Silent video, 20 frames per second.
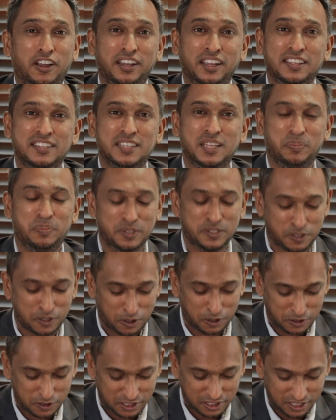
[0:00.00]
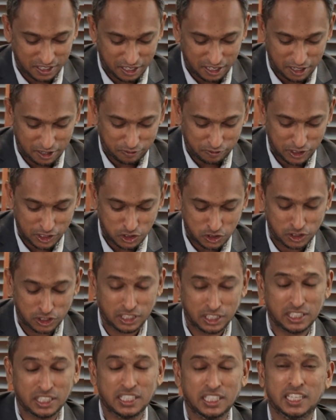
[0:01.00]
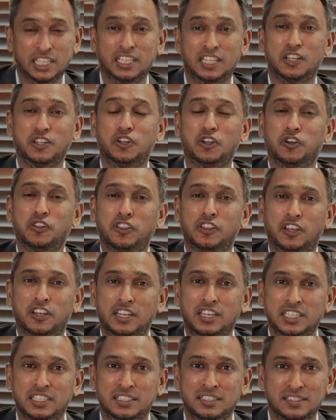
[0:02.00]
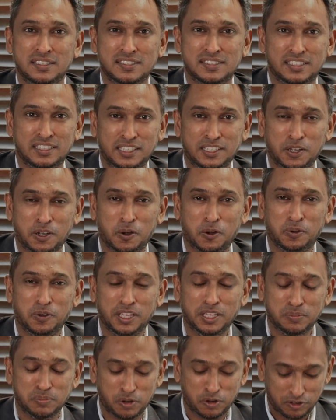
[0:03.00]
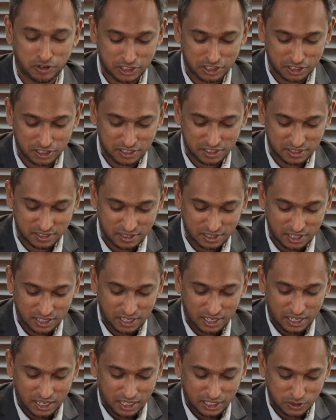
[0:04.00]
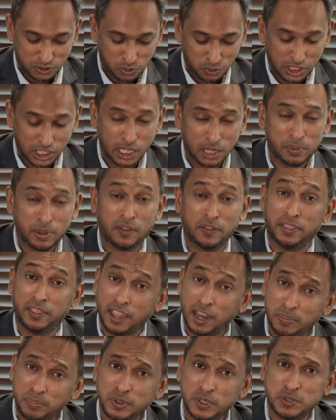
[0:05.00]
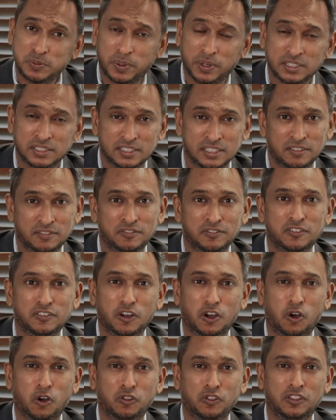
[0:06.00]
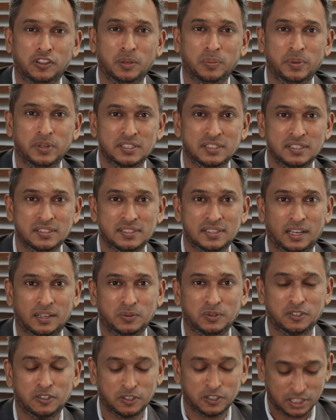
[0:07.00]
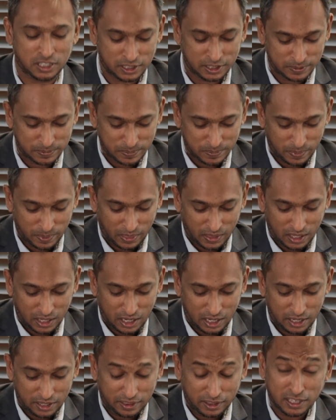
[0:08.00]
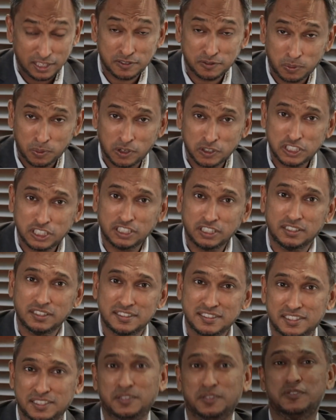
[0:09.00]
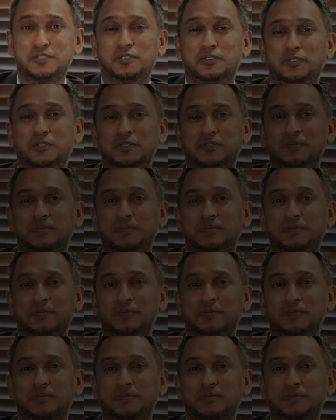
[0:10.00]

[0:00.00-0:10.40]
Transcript: next episode featuring yet another leading CEO in Mauritius, talking about their perspective on the business outlook. Thanks for watching, and see you soon.